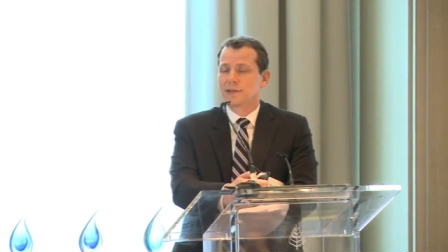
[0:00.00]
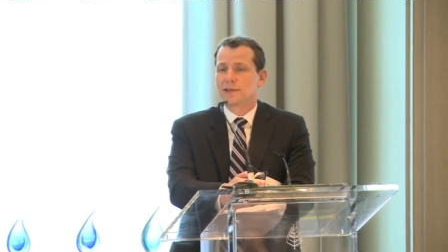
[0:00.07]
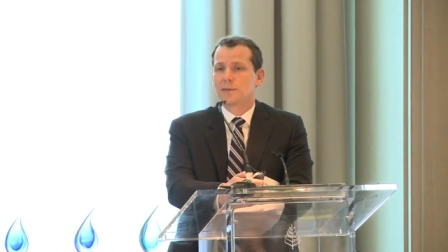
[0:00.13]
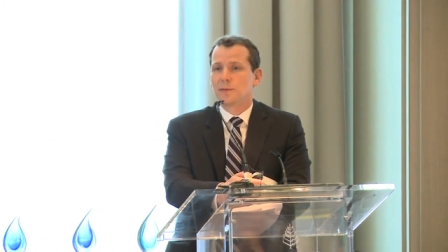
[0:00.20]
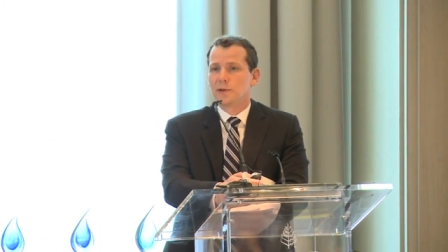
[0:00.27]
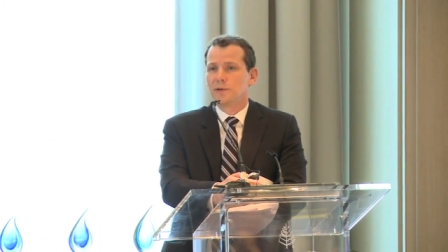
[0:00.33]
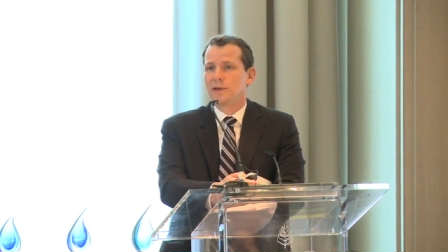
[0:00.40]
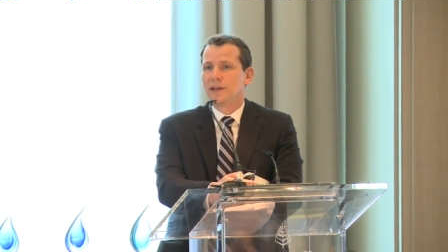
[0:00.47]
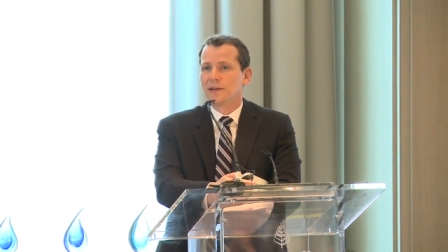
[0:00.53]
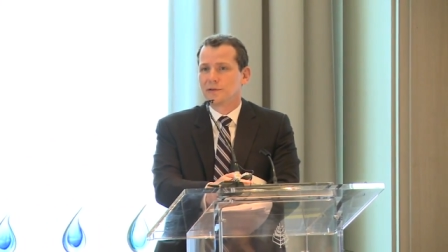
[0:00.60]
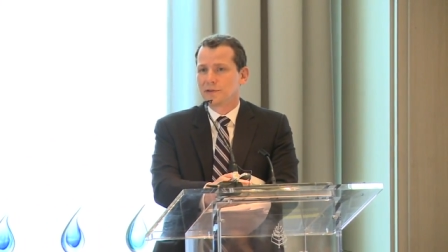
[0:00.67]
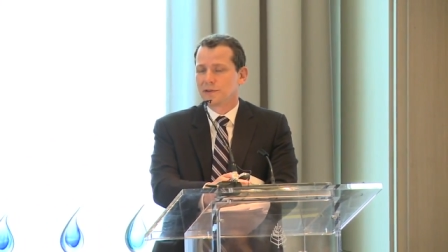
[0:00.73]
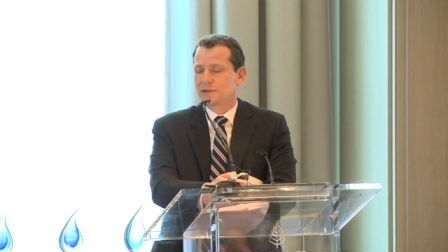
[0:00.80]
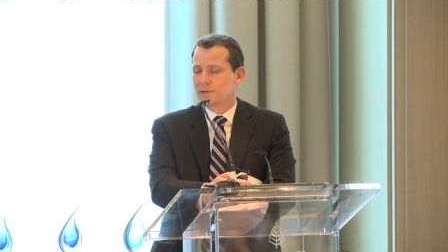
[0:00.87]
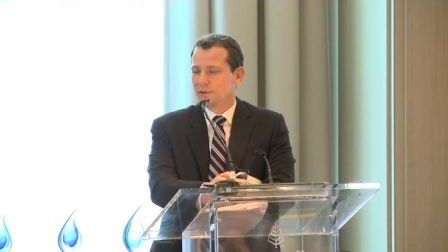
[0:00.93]
dispute
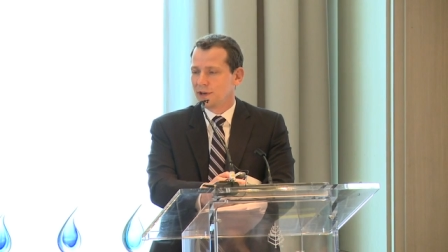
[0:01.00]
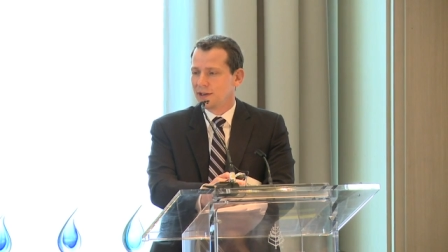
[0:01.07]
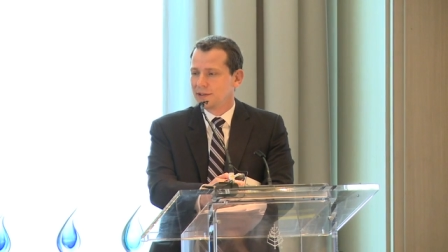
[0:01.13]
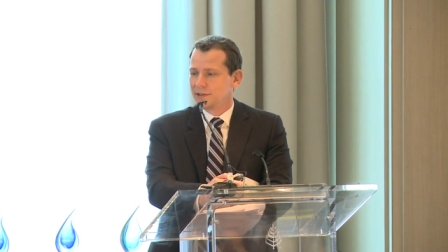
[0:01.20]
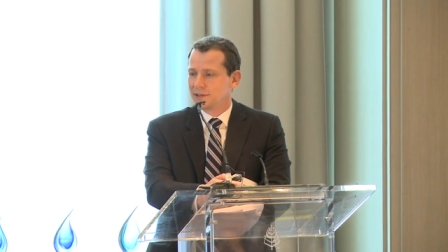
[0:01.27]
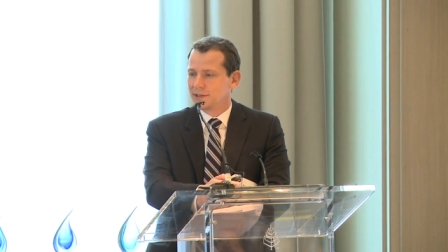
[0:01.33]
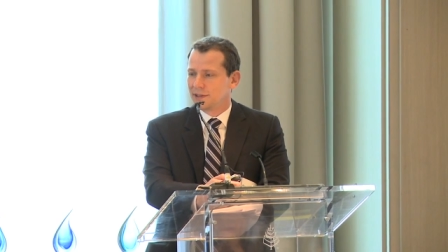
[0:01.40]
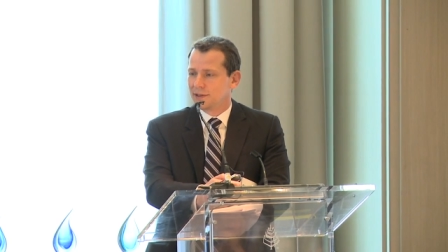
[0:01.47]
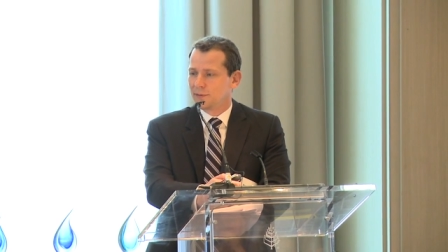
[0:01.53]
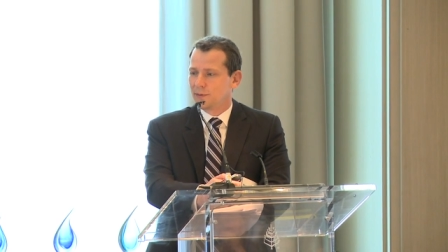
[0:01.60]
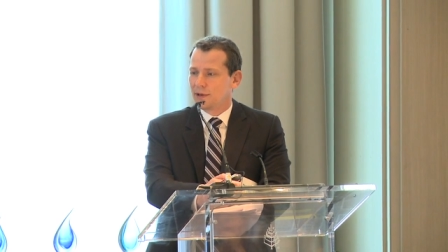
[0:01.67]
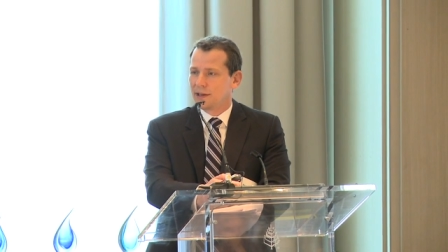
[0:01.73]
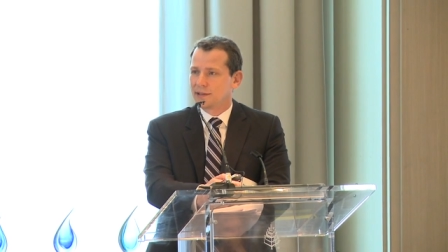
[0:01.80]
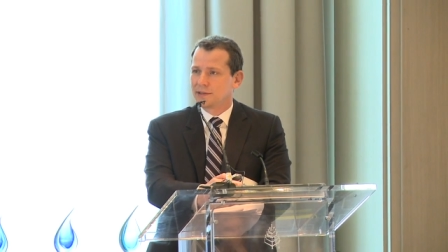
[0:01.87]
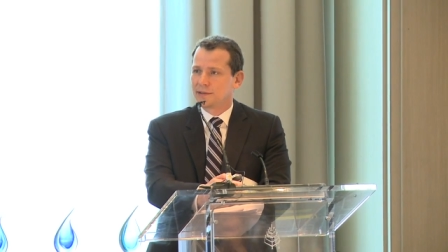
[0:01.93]
interest rate.
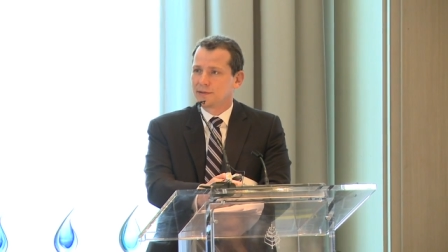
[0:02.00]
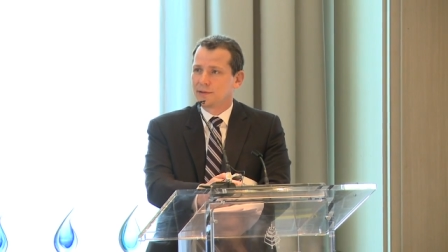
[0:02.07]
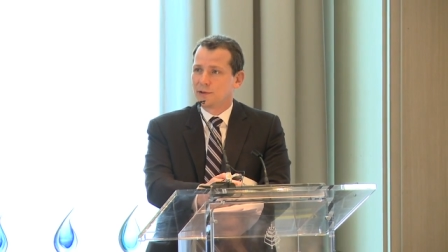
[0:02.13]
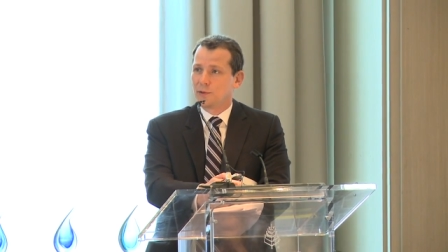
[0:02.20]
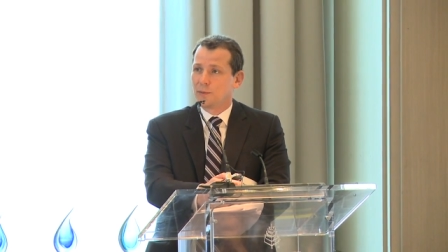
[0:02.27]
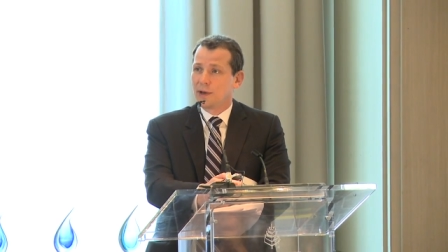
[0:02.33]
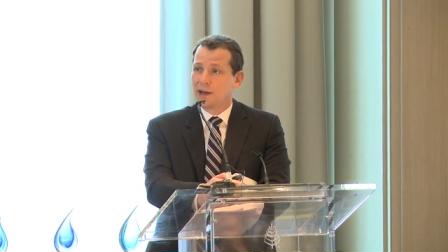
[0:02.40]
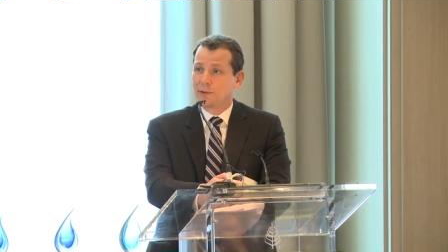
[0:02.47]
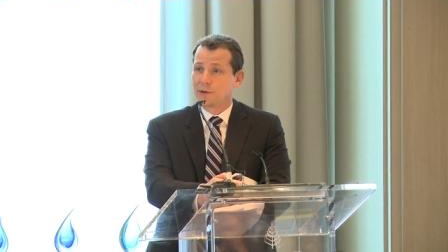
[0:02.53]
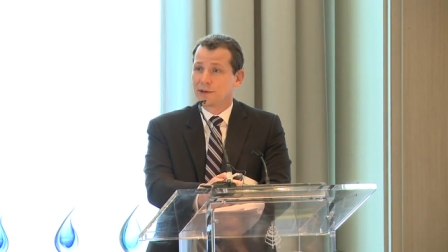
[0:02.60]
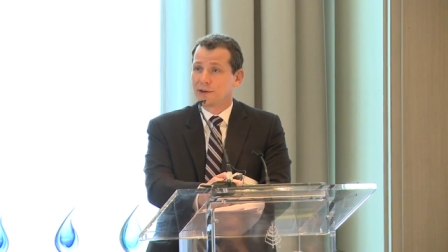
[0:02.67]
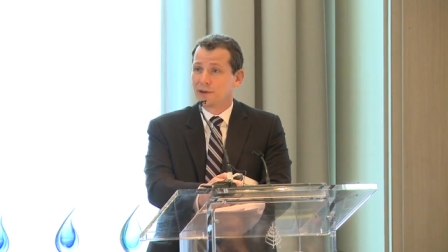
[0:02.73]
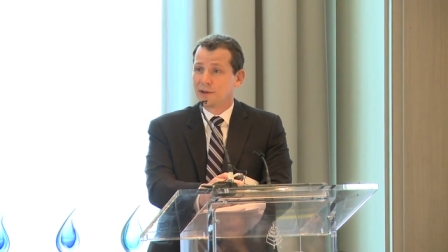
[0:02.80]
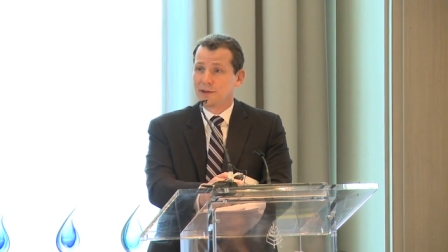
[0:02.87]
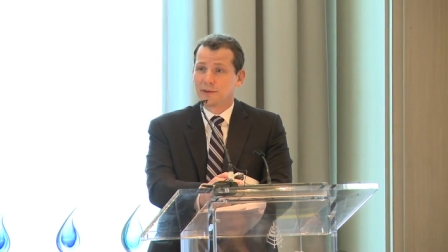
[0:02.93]
As you may
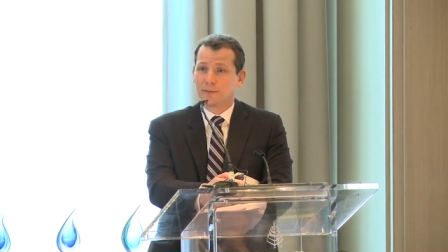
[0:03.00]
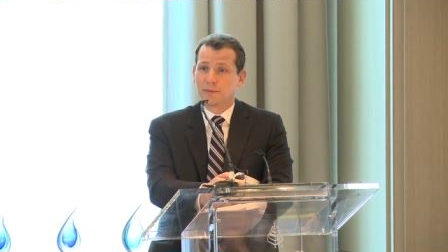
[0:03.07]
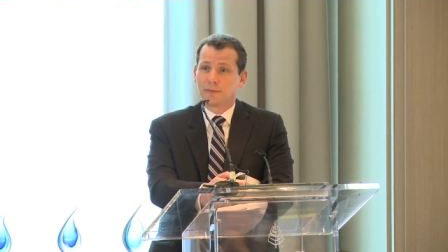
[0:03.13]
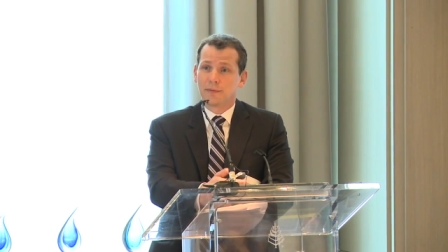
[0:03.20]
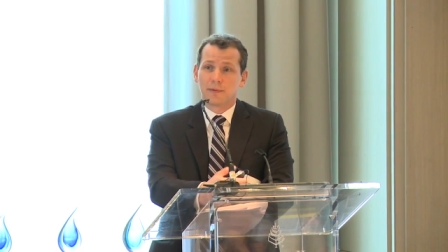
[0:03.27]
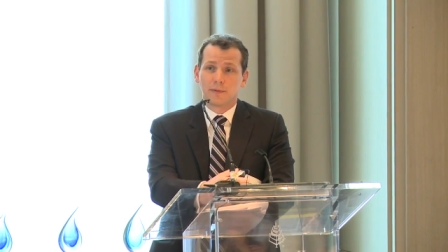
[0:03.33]
recall,